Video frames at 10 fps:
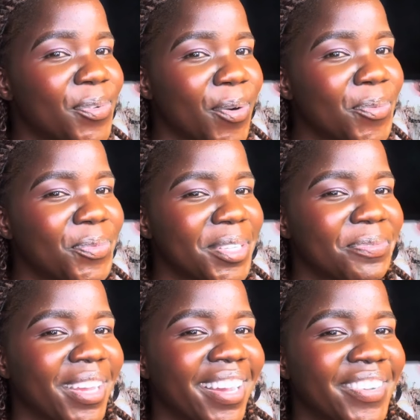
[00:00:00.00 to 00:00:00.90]
to rob me
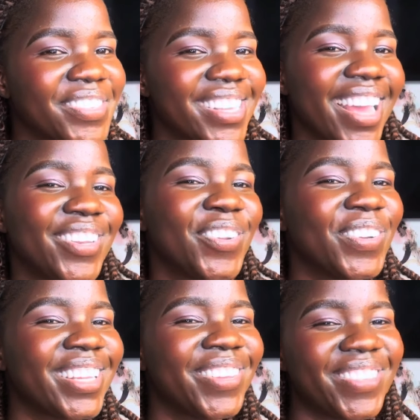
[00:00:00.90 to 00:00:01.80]
in my house, I do
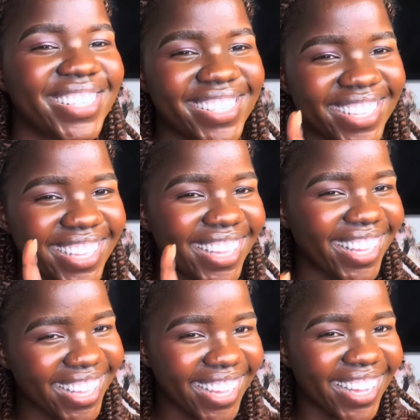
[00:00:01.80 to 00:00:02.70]
not keep this
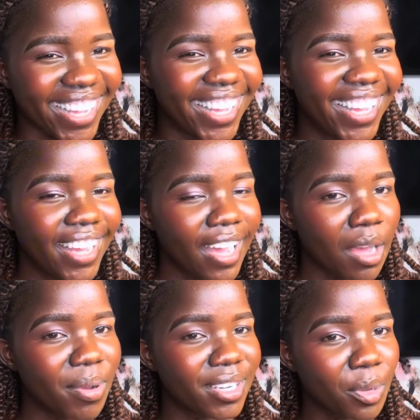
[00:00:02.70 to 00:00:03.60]
thing here.
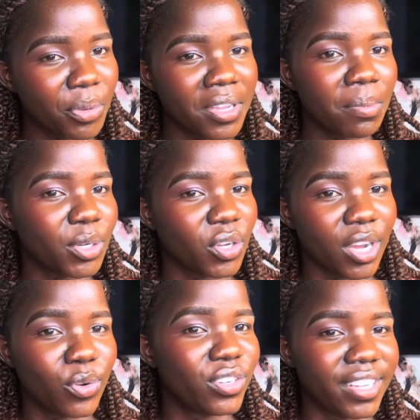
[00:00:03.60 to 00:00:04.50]
I might keep it here, but you
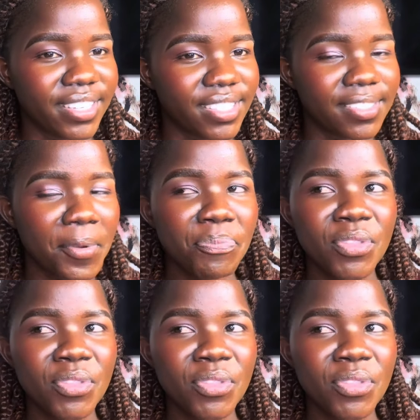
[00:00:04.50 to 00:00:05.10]
cannot get it.